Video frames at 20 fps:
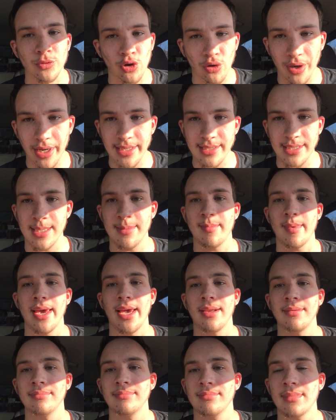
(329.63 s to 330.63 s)
Crazy,
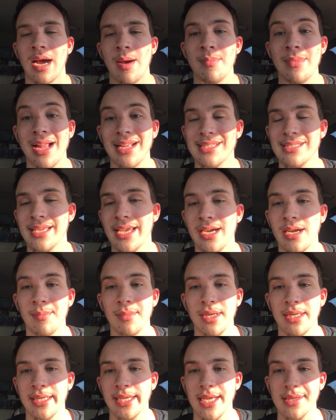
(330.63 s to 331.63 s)
man. I'm not saying
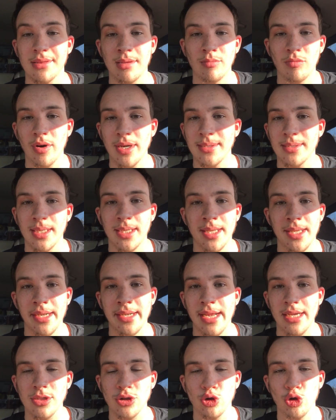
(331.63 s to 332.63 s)
I'm going to get them rented in
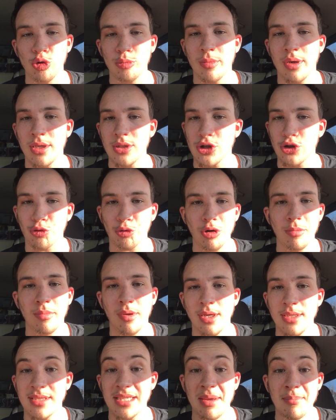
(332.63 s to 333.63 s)
the next 2 months, 3
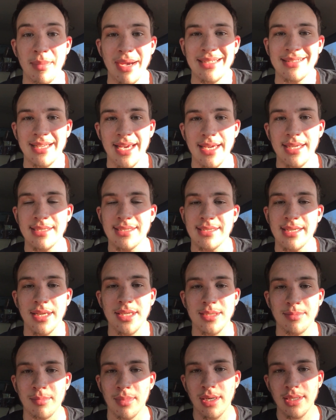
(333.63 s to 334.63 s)
months. It might take
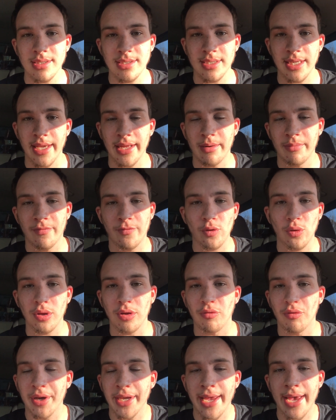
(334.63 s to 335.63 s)
6 months to get them
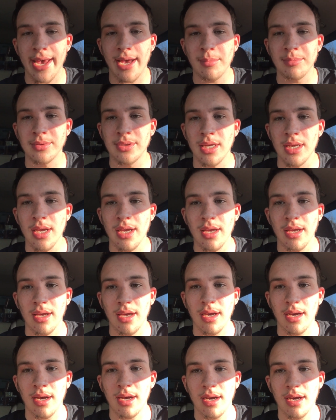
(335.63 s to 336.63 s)
fully rehabbed,
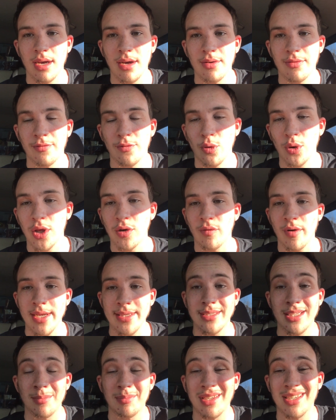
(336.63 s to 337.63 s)
fully
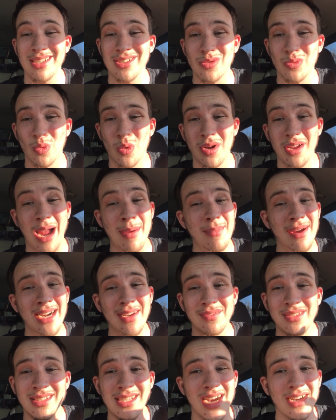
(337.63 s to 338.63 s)
rented, because I might
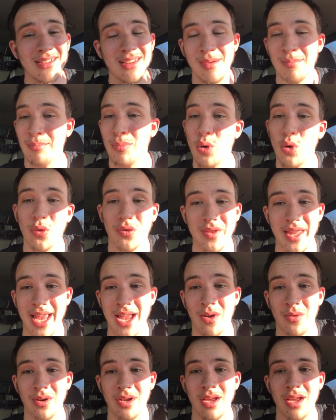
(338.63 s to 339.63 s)
have to knock them both
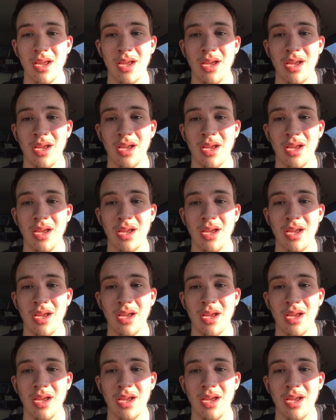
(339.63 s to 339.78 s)
down.